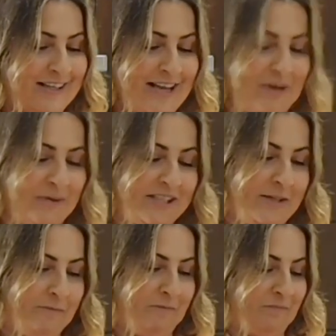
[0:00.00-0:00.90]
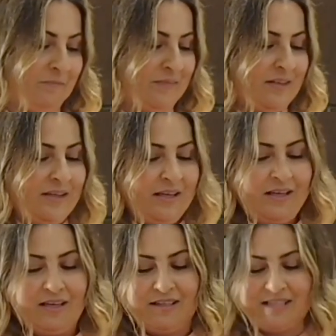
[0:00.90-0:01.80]
And we're done.
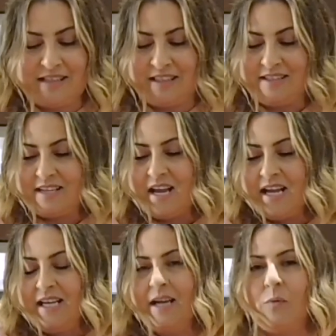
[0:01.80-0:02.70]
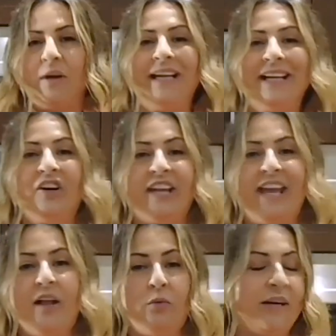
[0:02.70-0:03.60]
Set that aside. We're going to get our
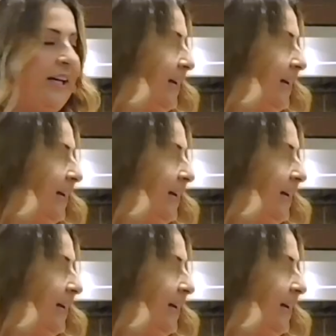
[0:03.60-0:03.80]
kale ready